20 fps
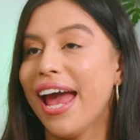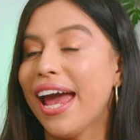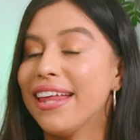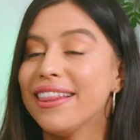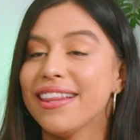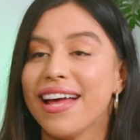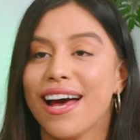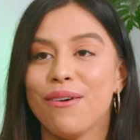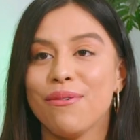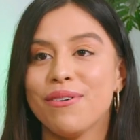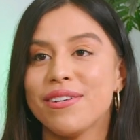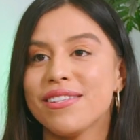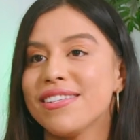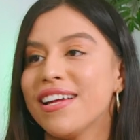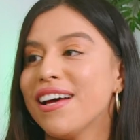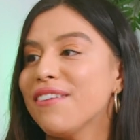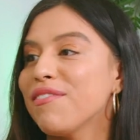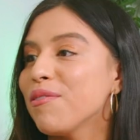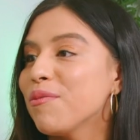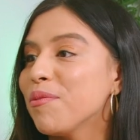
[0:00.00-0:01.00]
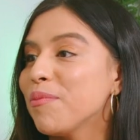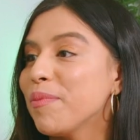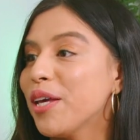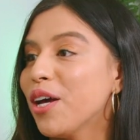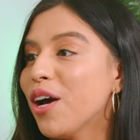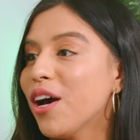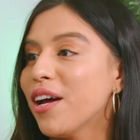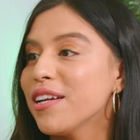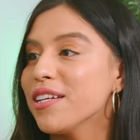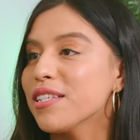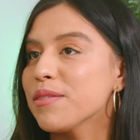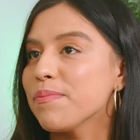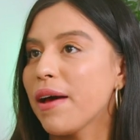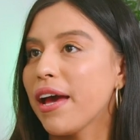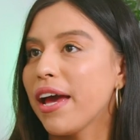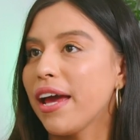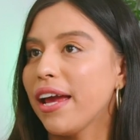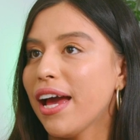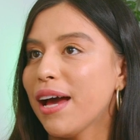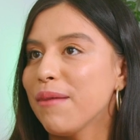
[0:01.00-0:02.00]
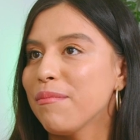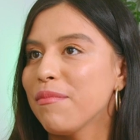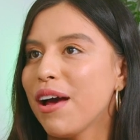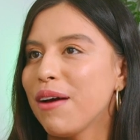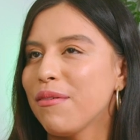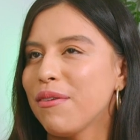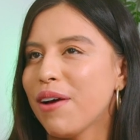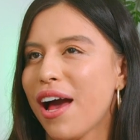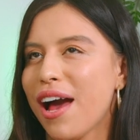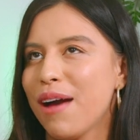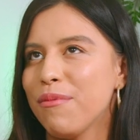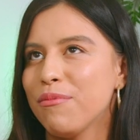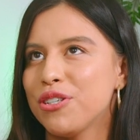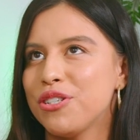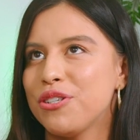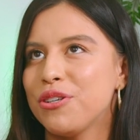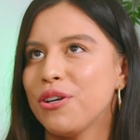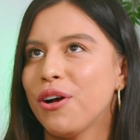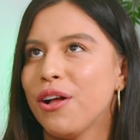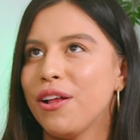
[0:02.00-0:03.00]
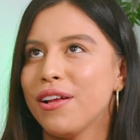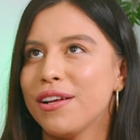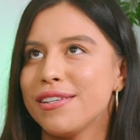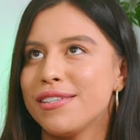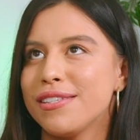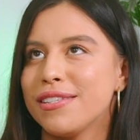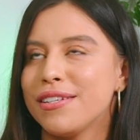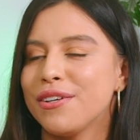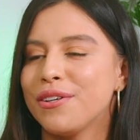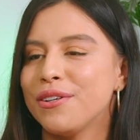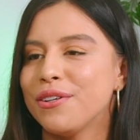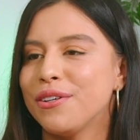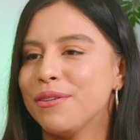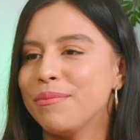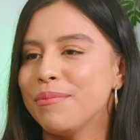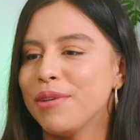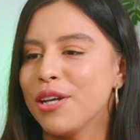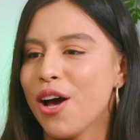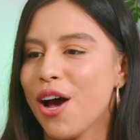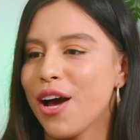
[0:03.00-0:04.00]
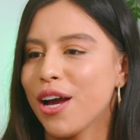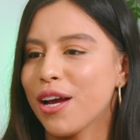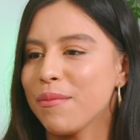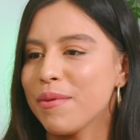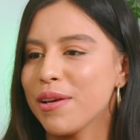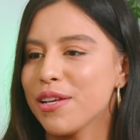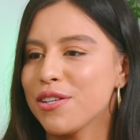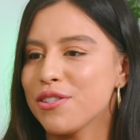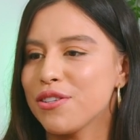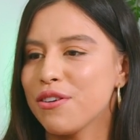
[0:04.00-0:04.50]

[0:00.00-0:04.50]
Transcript: And that was tough. I'm gonna be honest. I'm what you call a serial monogamous.